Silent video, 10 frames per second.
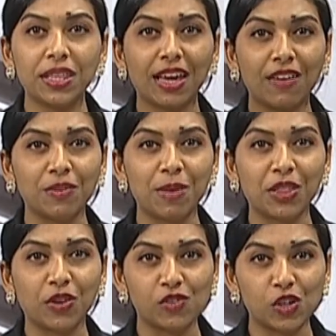the aftermath
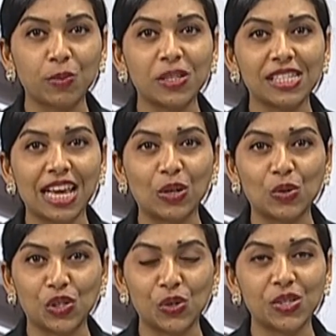of Tropical Cyclone
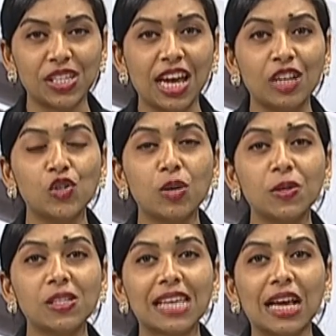Josie and
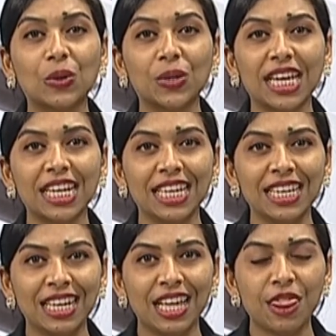Tropical Cyclone Kenny,
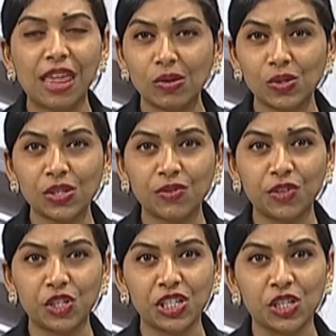thousands of
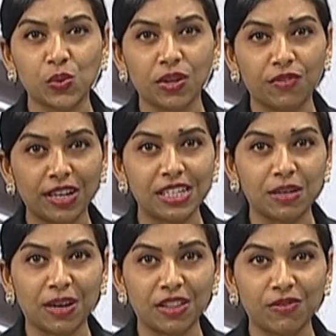Fijians were affected
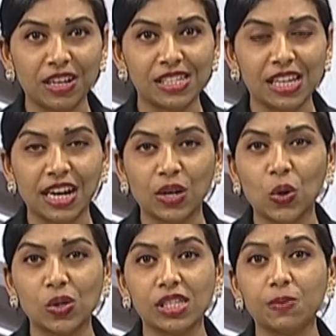by the floods that had
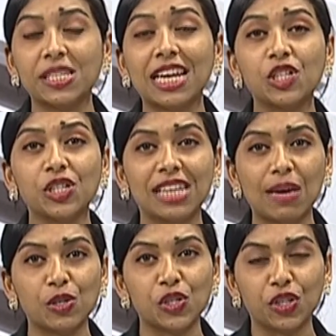caused substantial
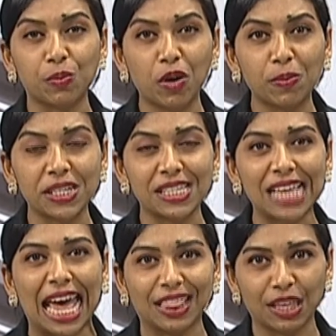damage to their properties
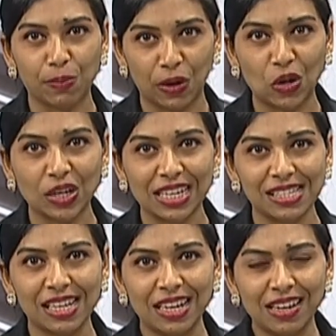and their
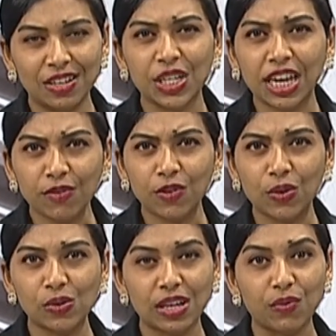belongings. To cater for
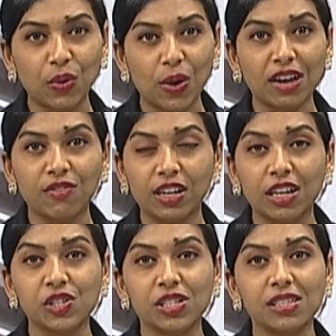those that required
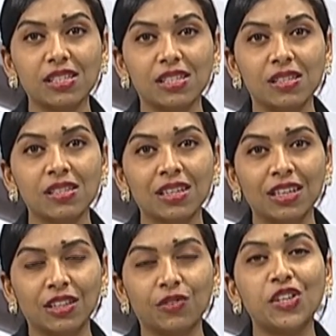financial assistance,
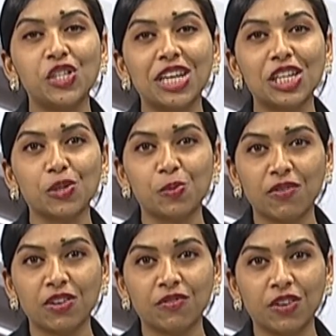the Fiji National
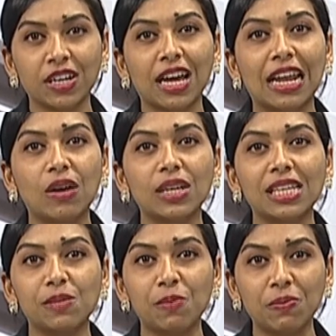Provident Fund allowed
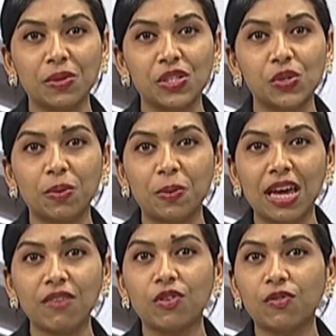its members to
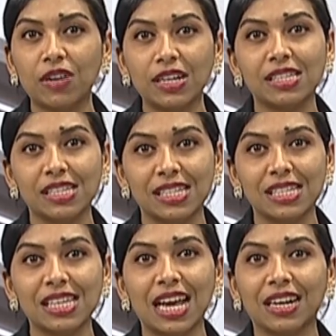apply for flood
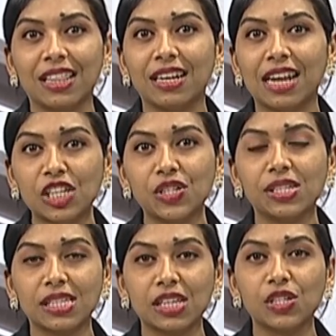assistance under the National
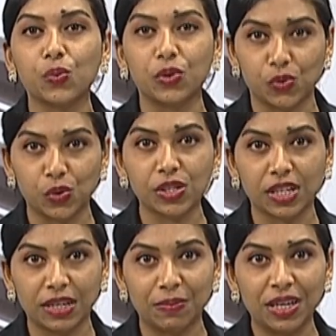Disaster Withdrawal
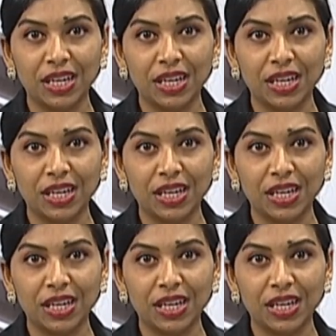Scheme.